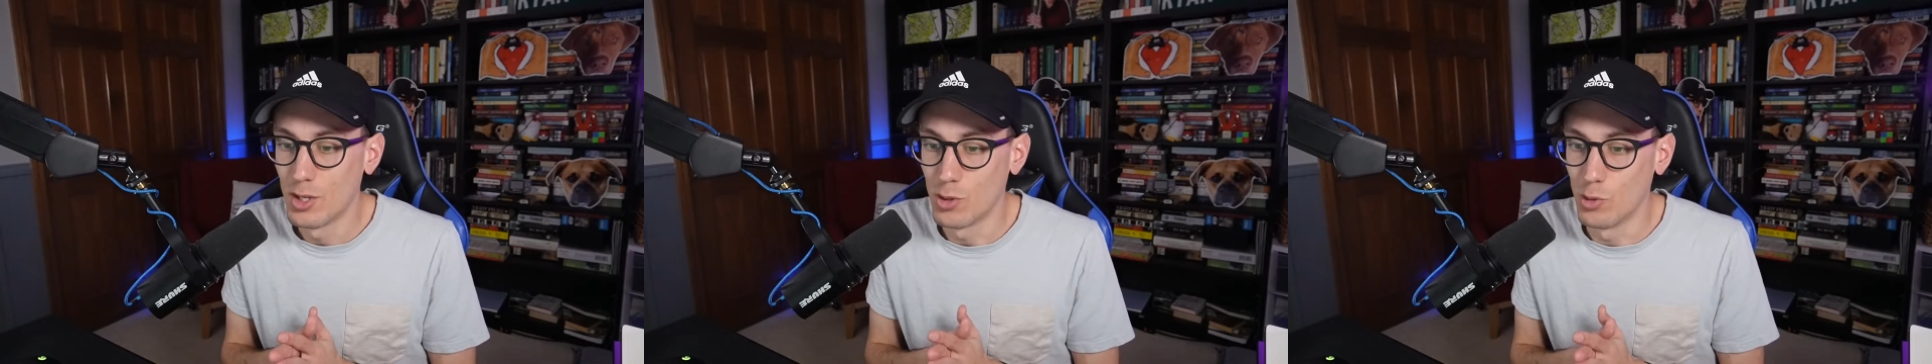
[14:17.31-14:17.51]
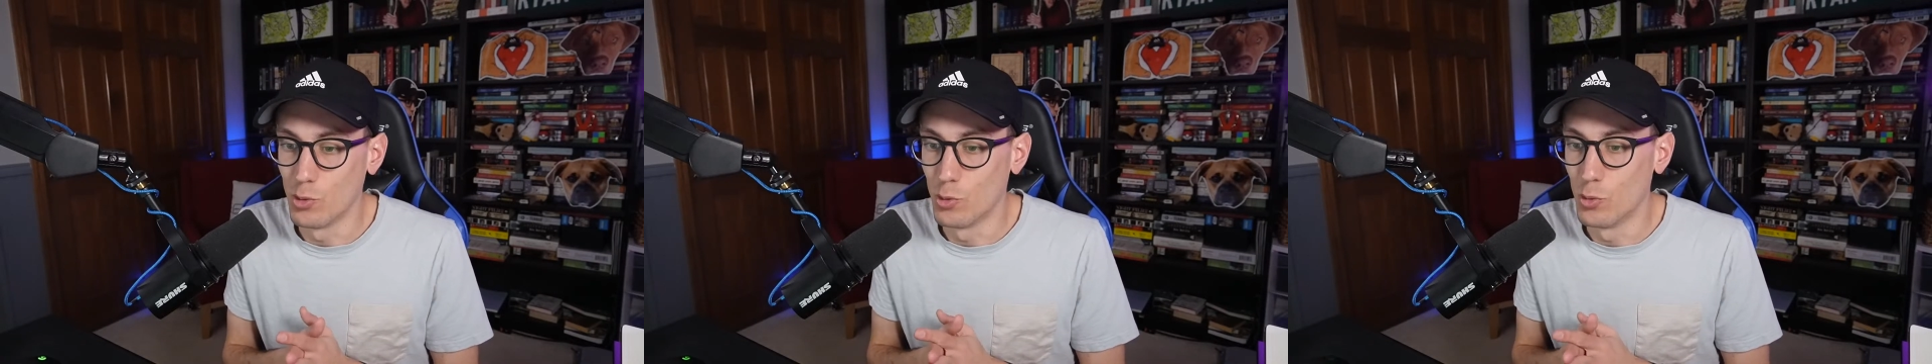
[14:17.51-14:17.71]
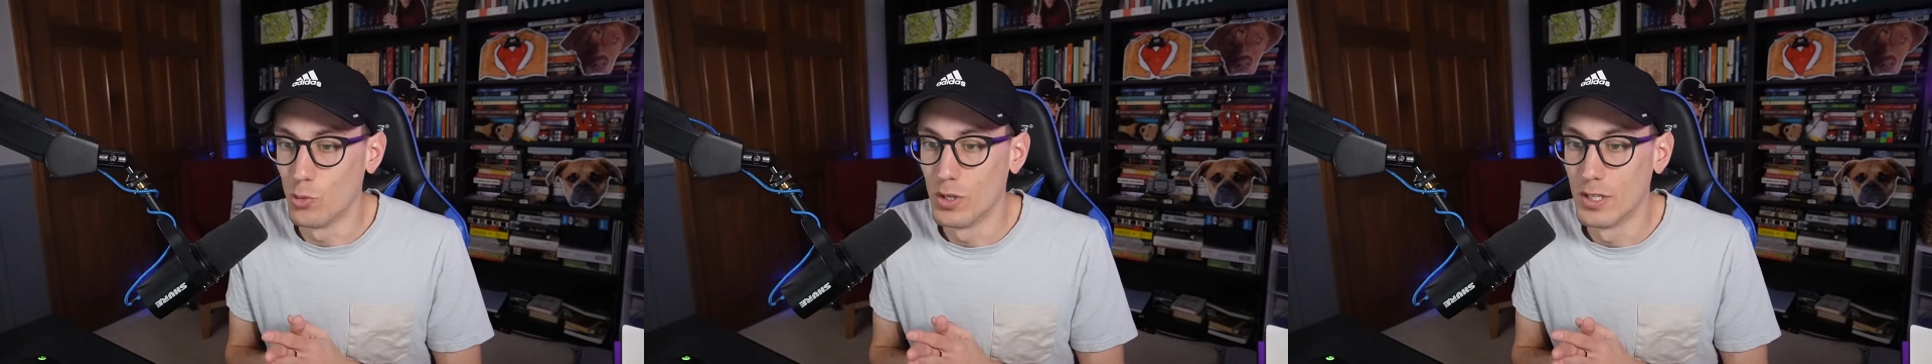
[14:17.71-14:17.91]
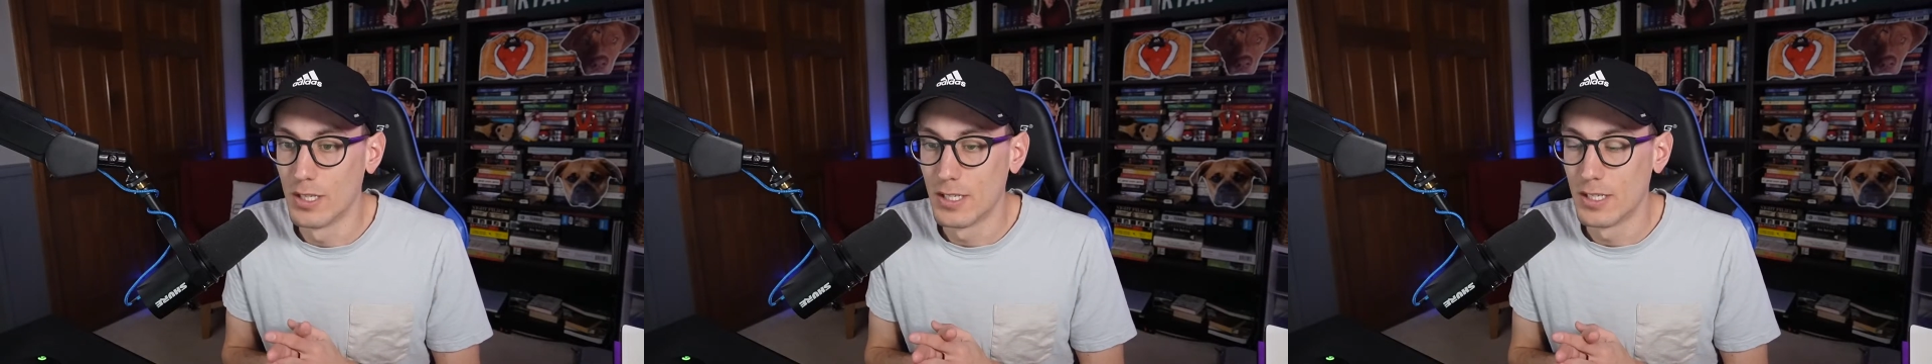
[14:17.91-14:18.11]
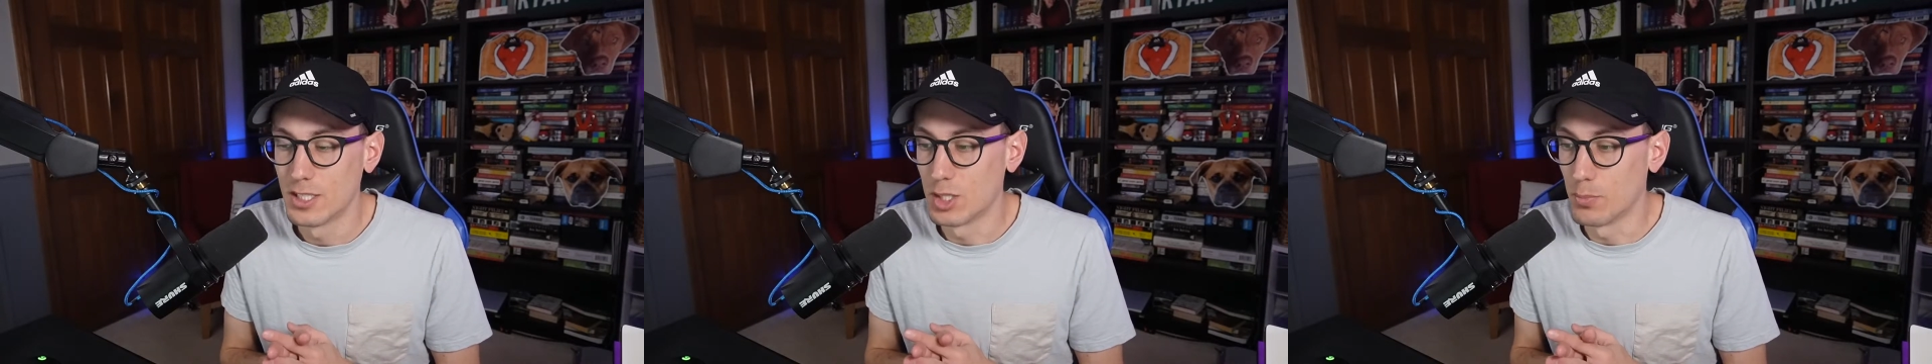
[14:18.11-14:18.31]

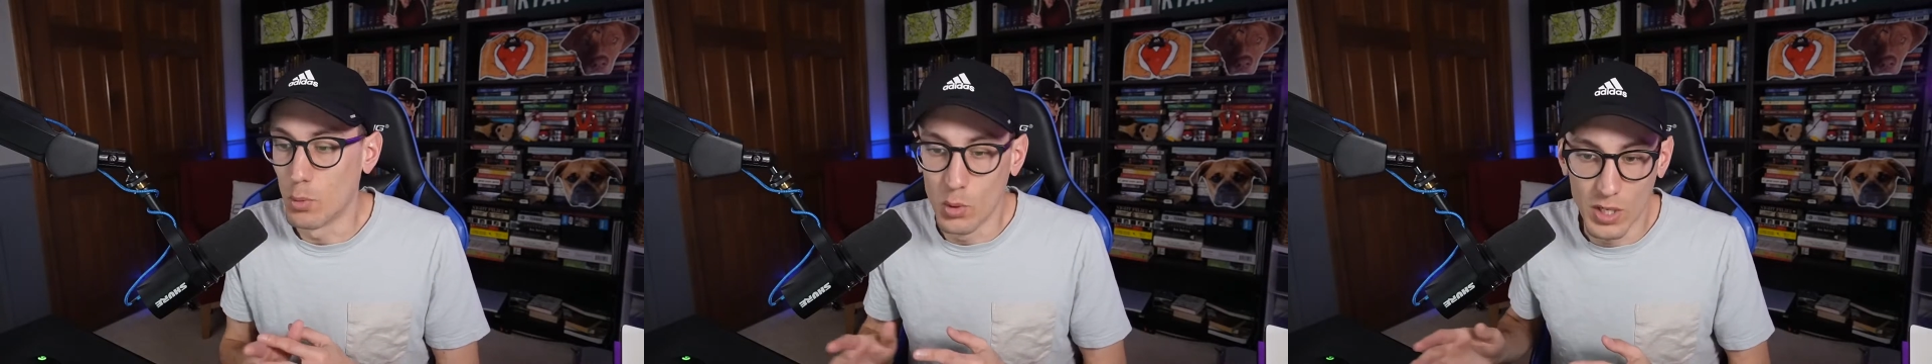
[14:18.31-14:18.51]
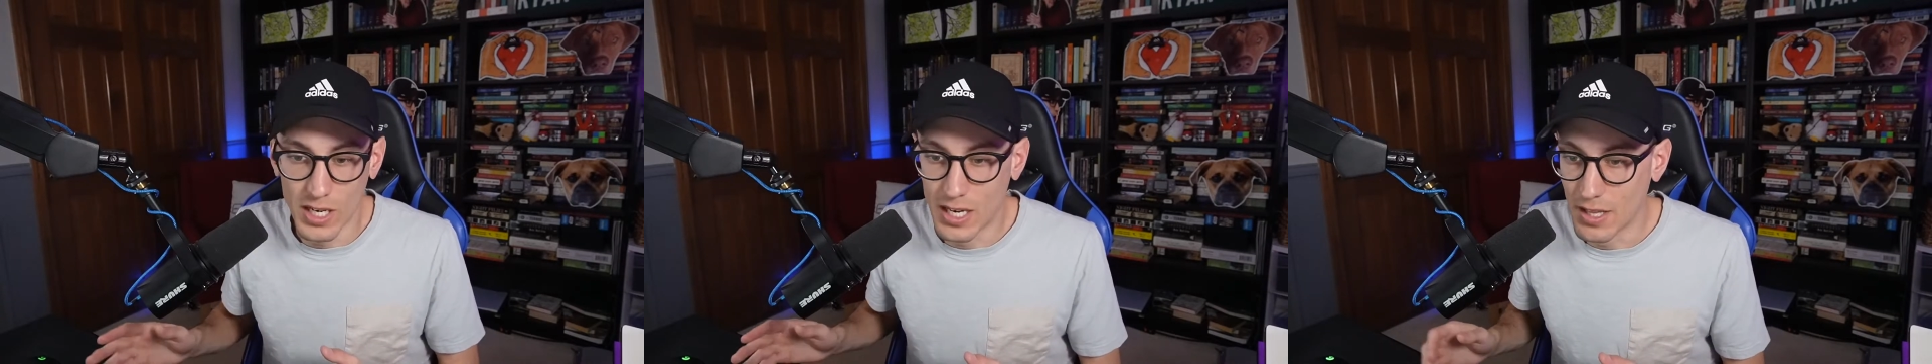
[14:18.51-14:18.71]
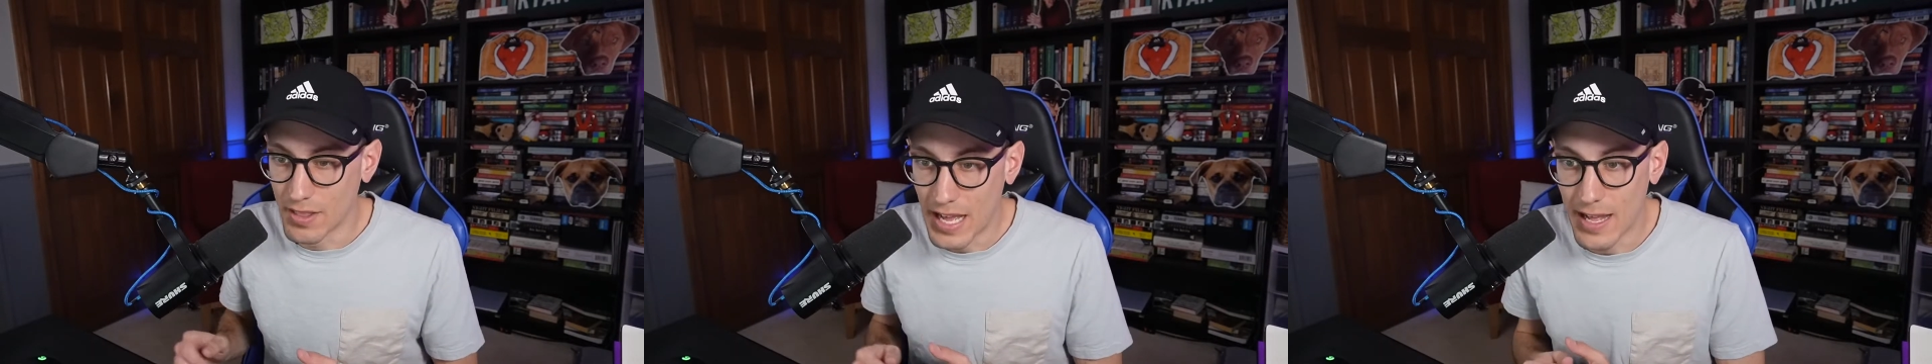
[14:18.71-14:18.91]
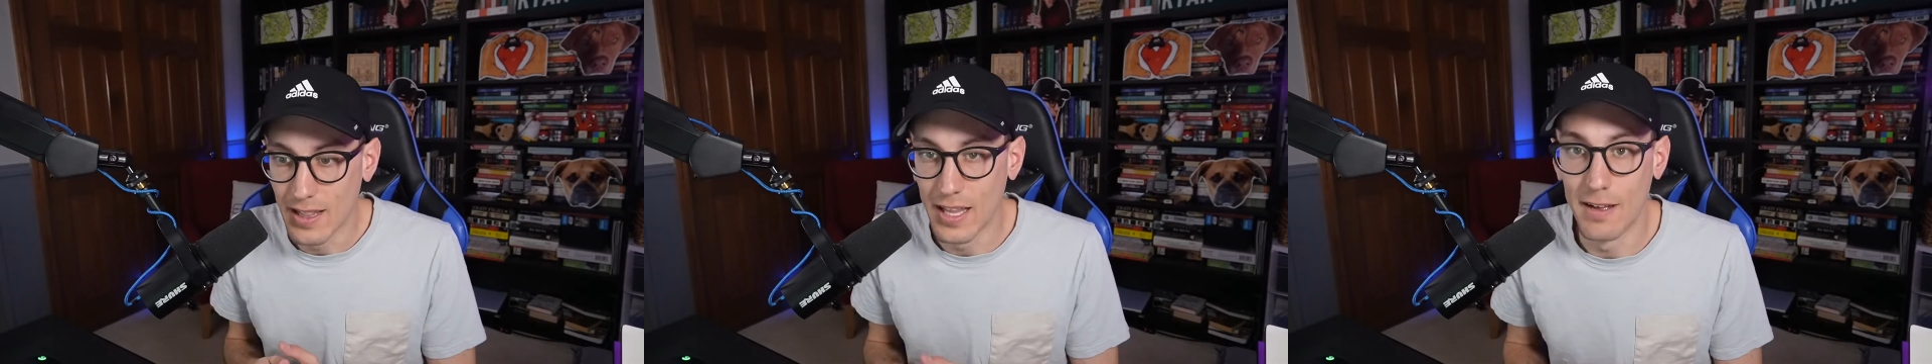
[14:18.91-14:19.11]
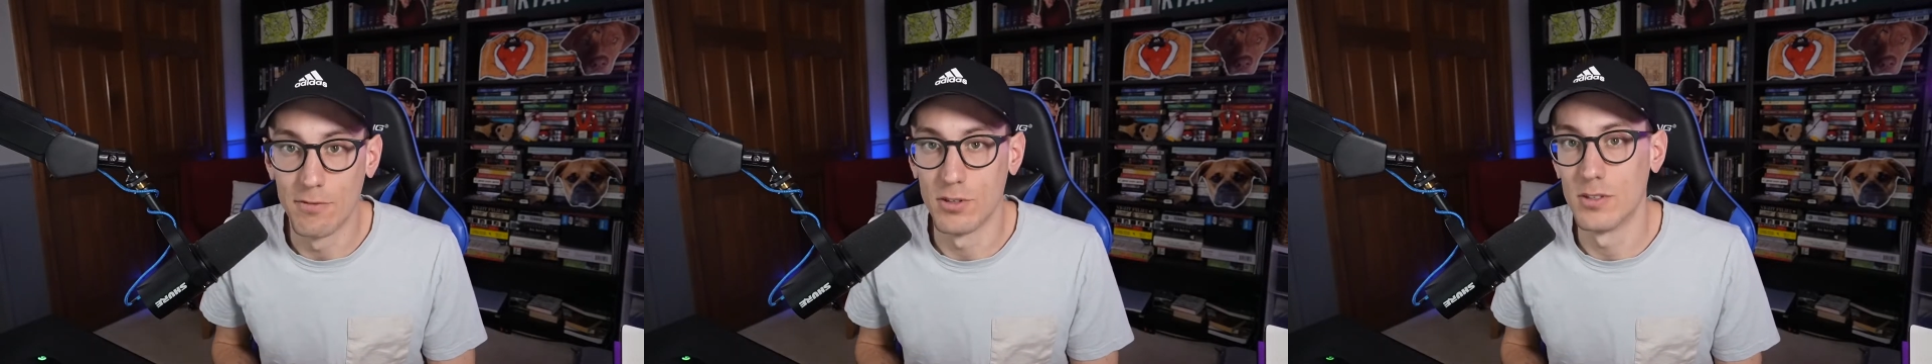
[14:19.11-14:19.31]
who supported at that
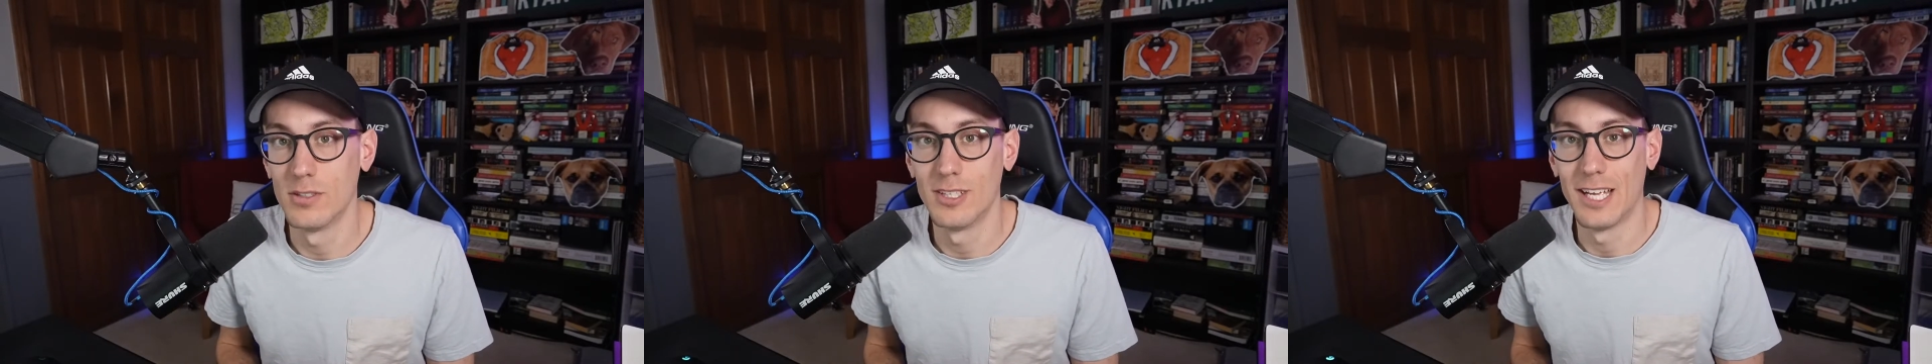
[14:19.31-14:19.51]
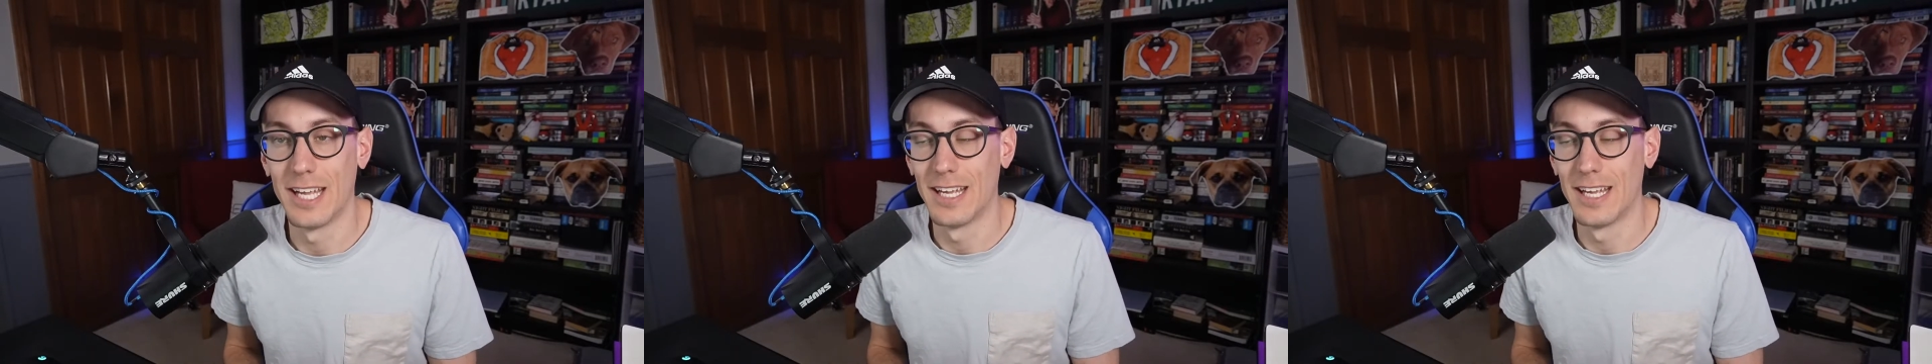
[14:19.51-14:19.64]
level.